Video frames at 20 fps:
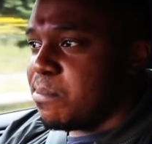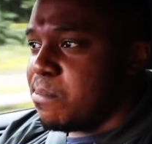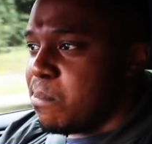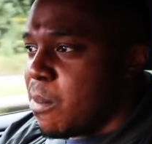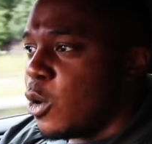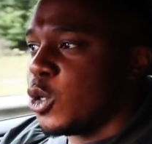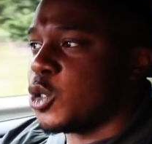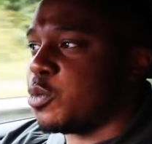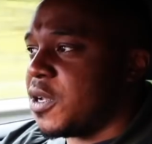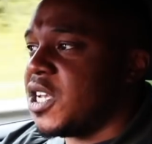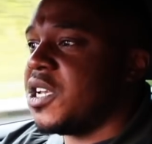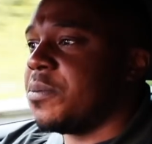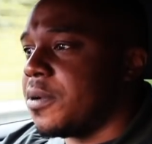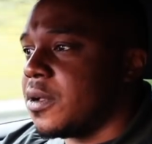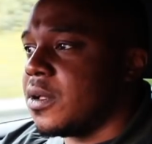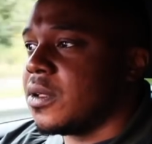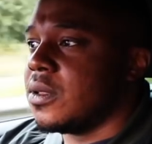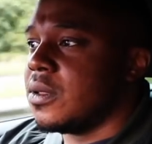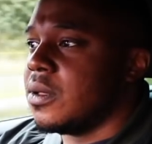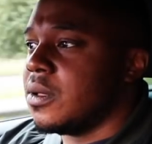most
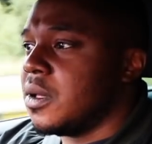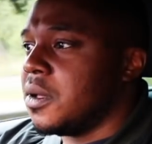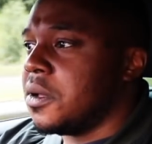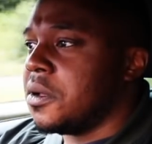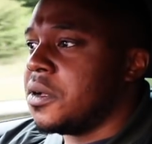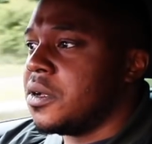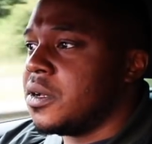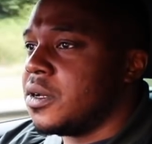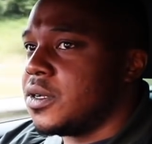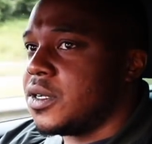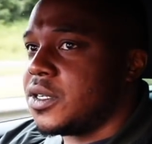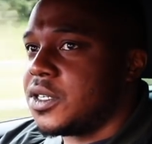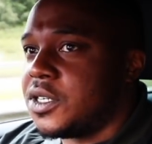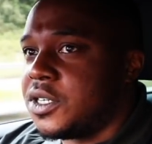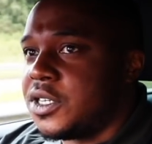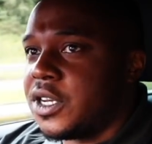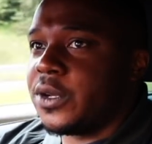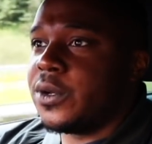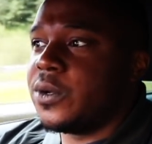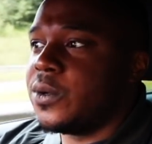people
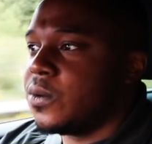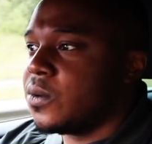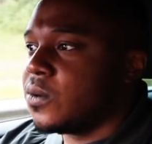do